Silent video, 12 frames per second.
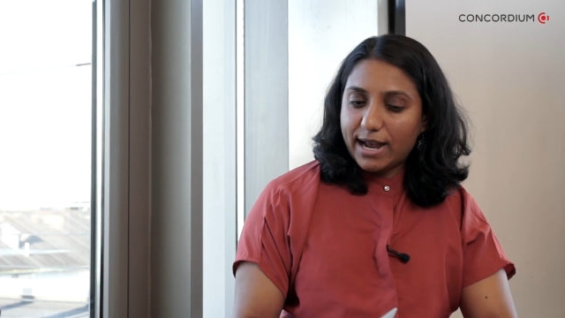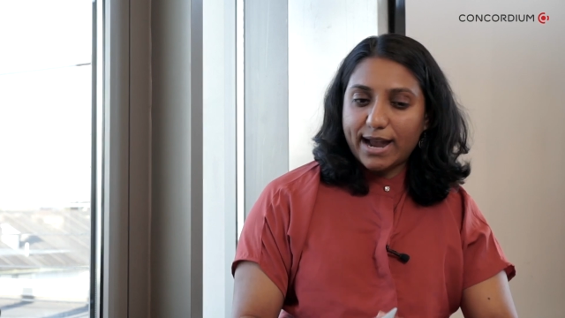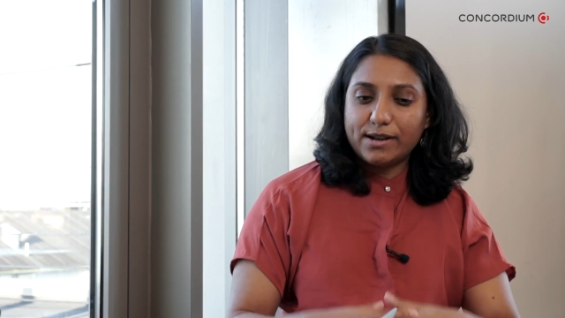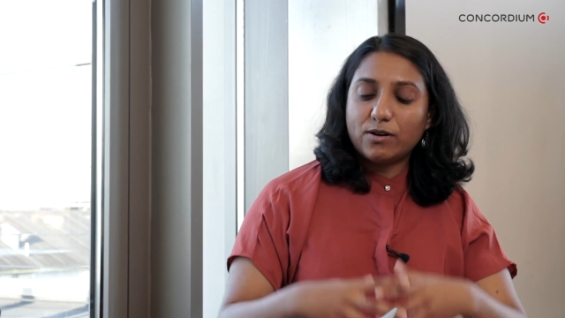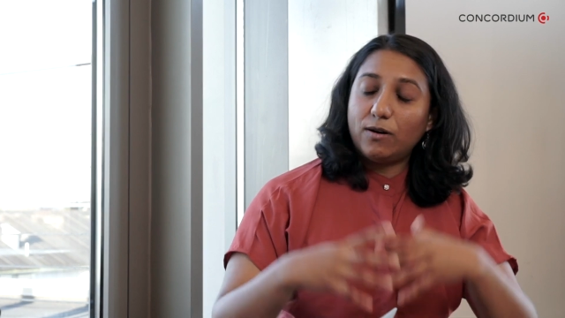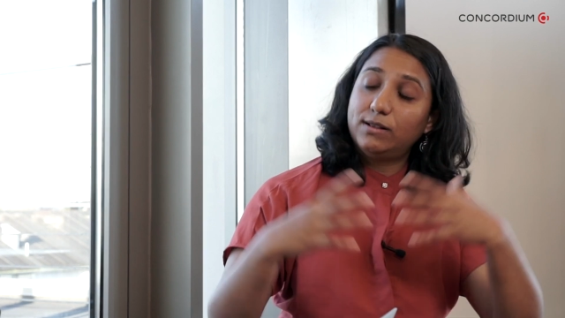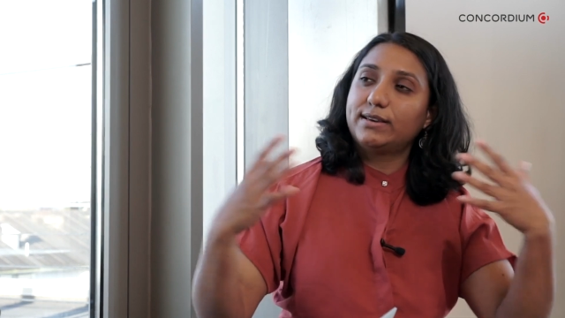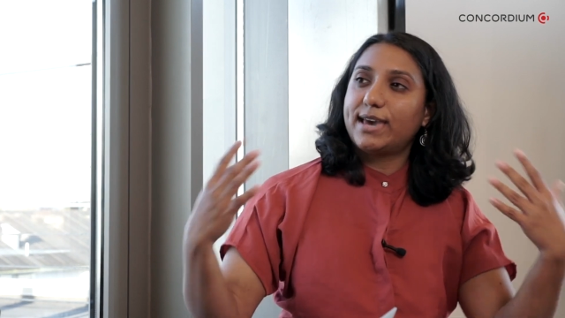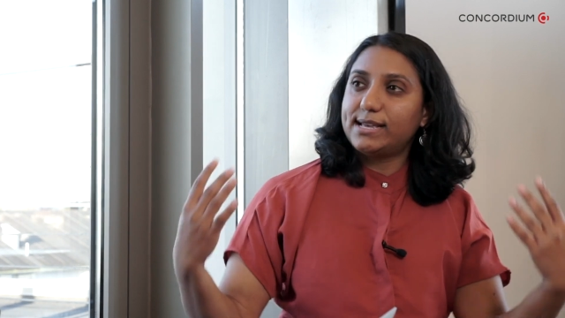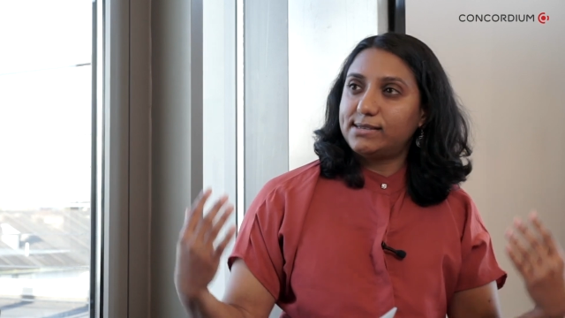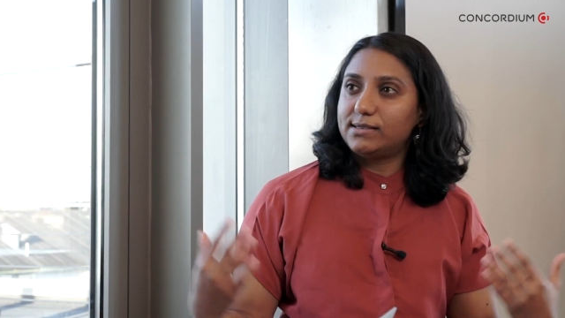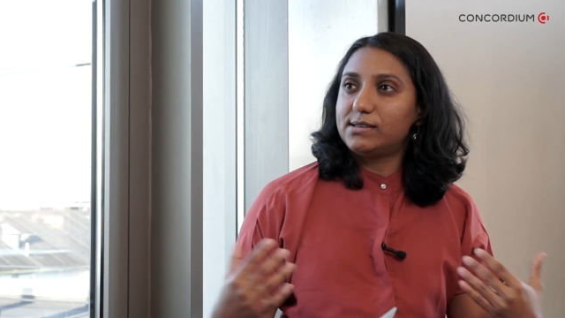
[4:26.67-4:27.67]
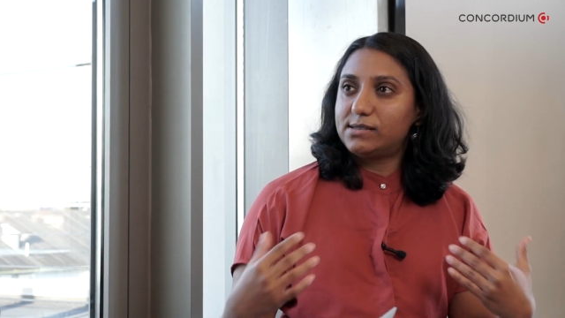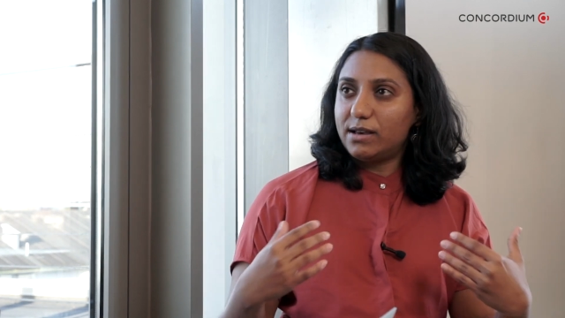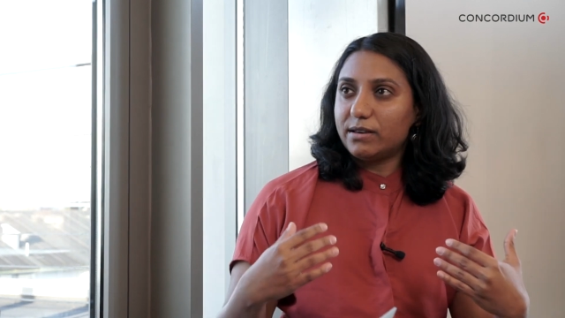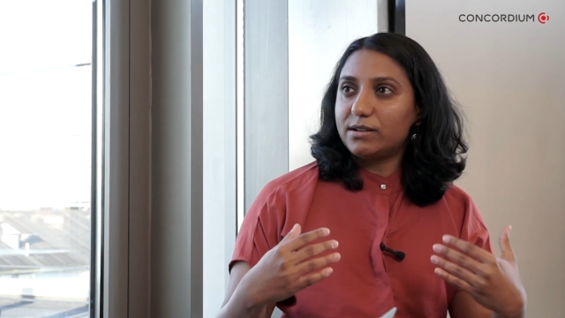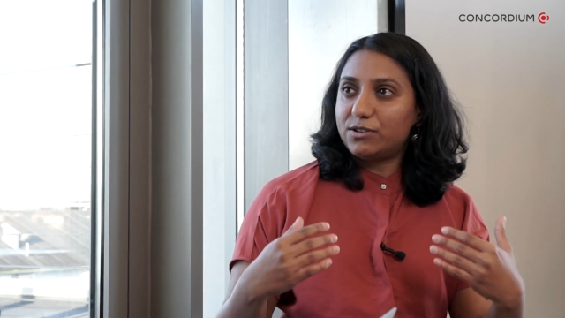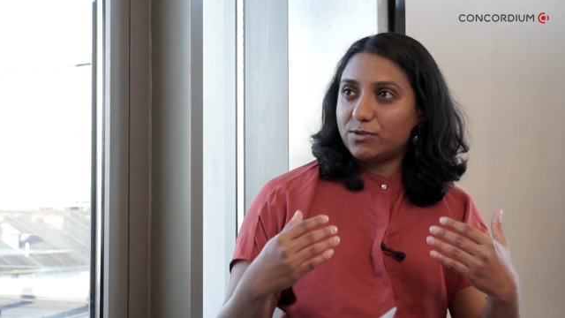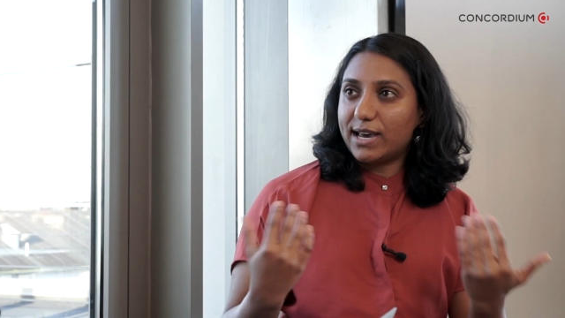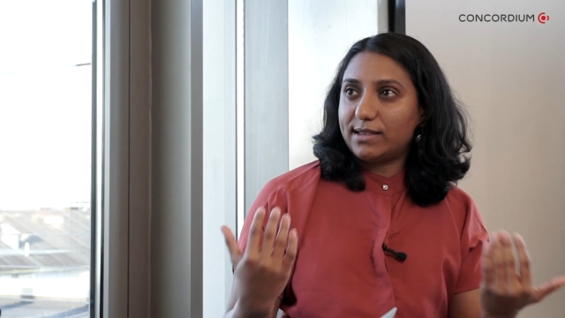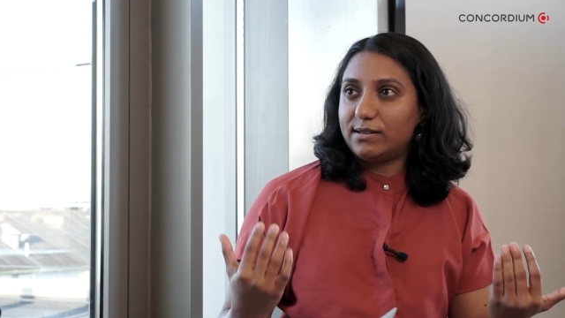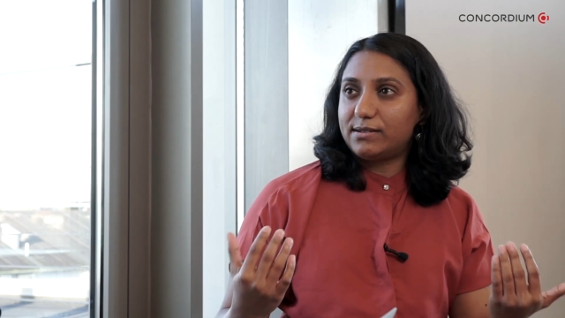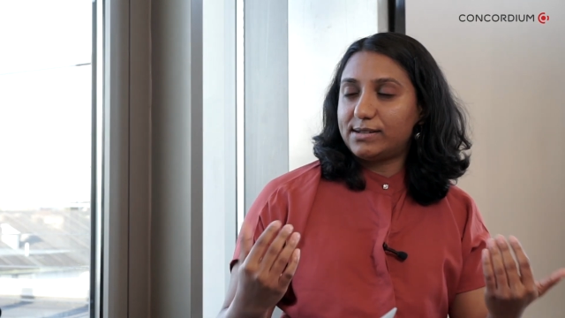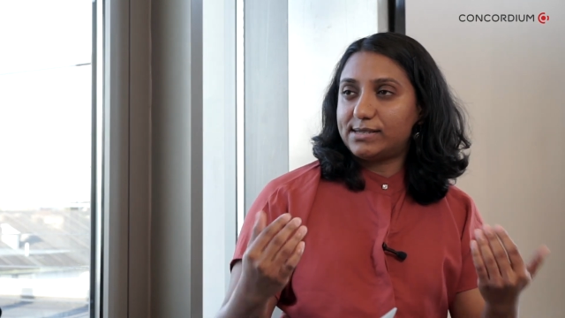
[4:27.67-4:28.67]
and all the gates in the circuit
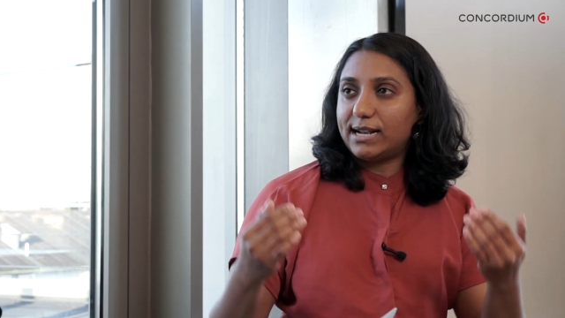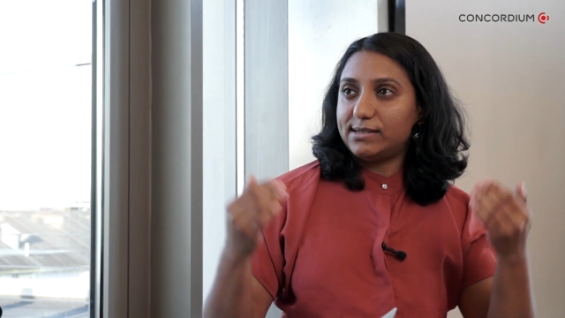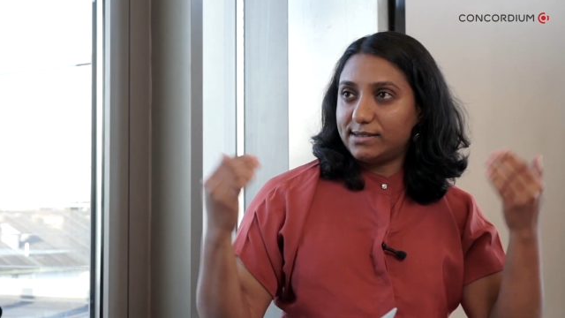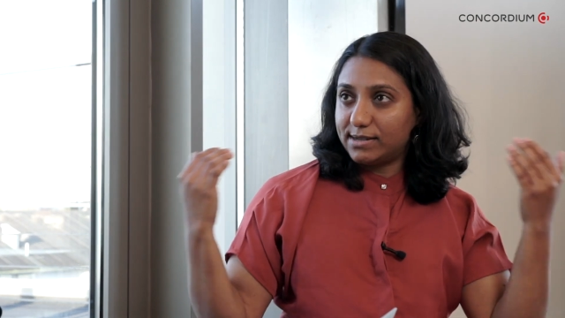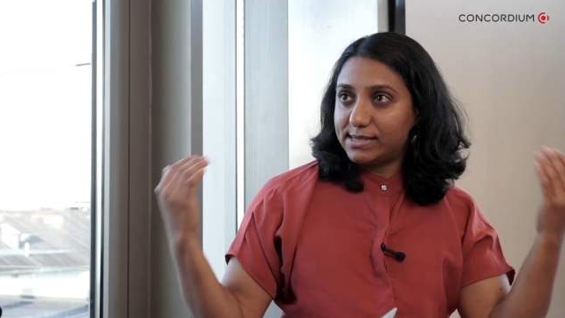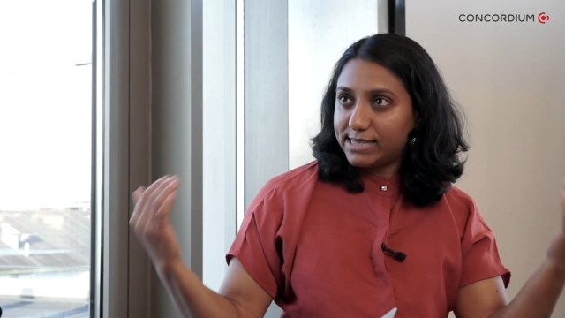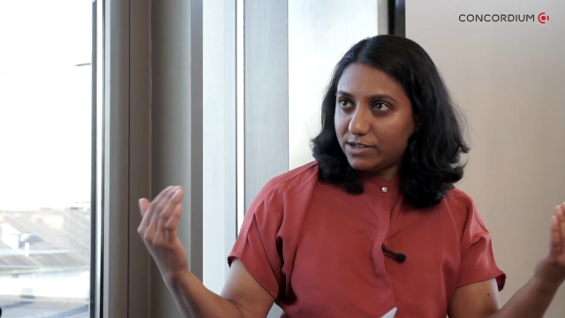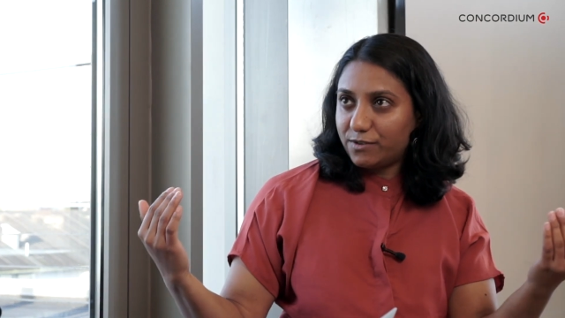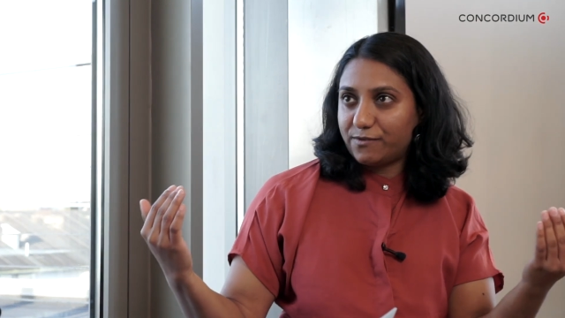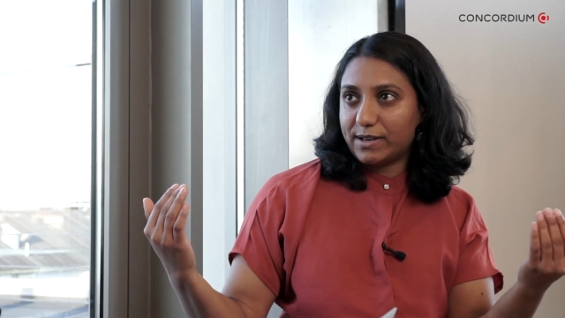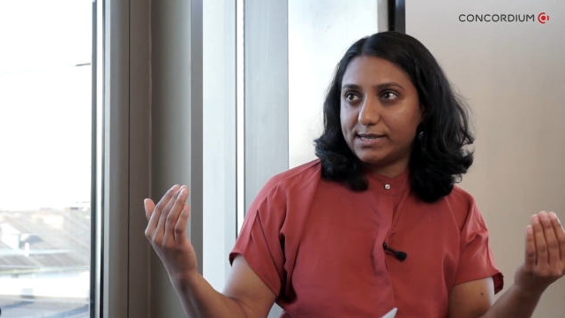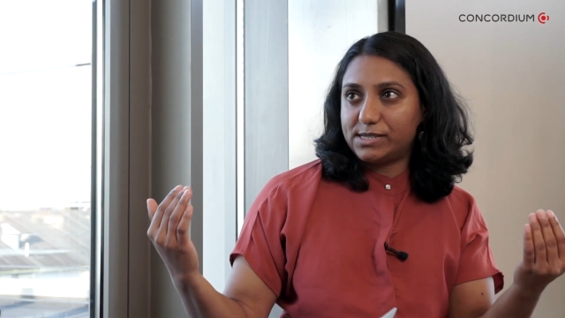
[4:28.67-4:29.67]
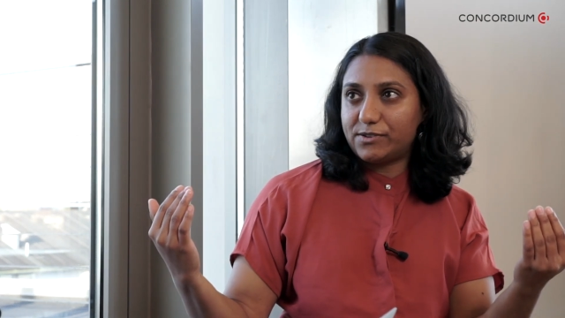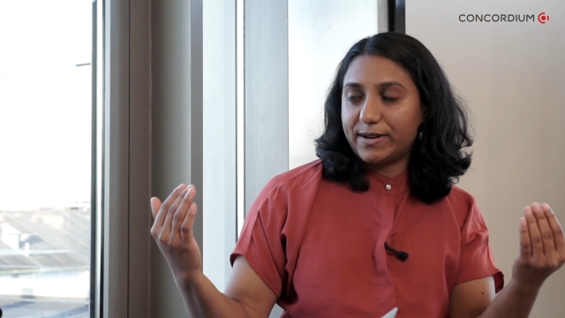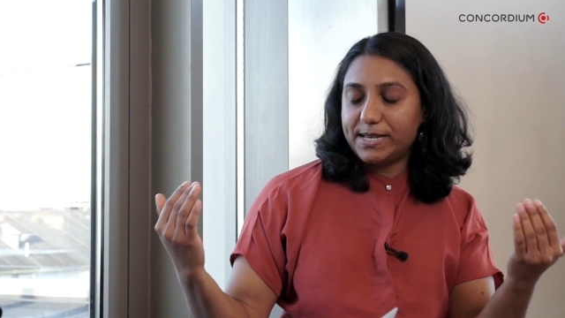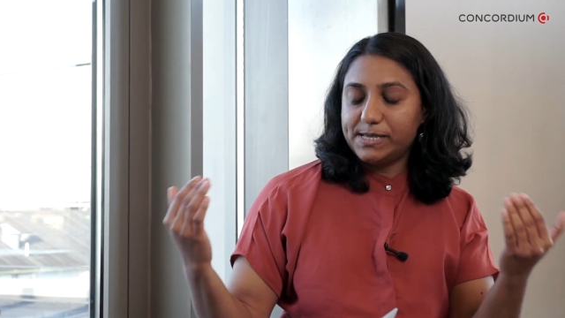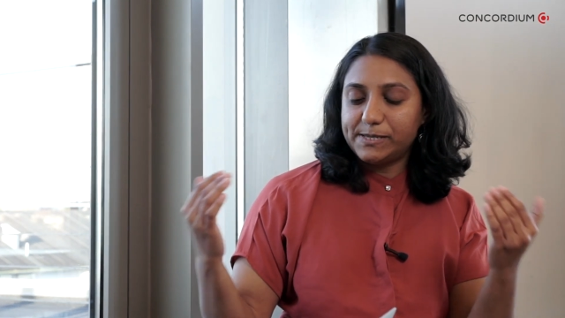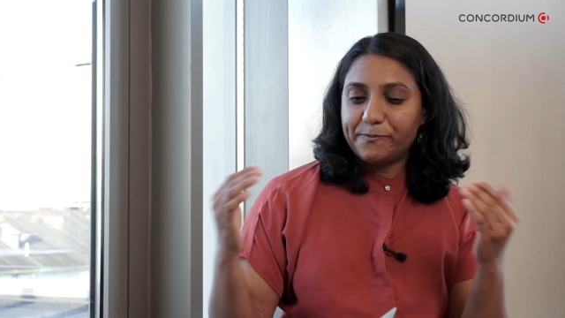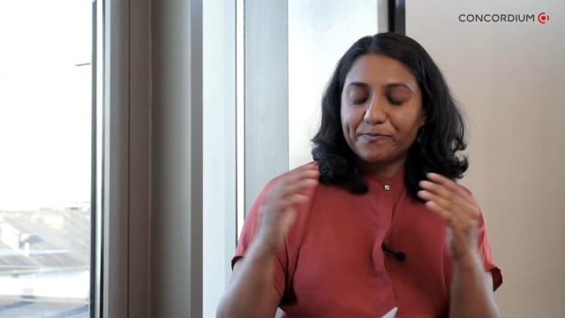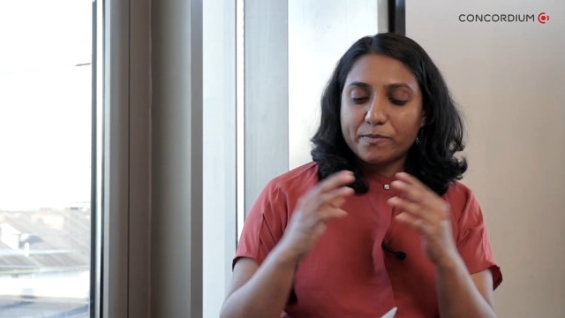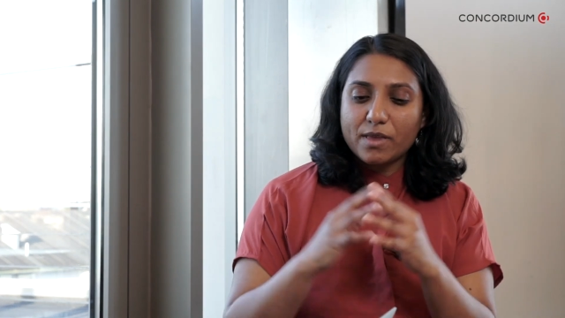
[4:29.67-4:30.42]
together results in a set of constraints.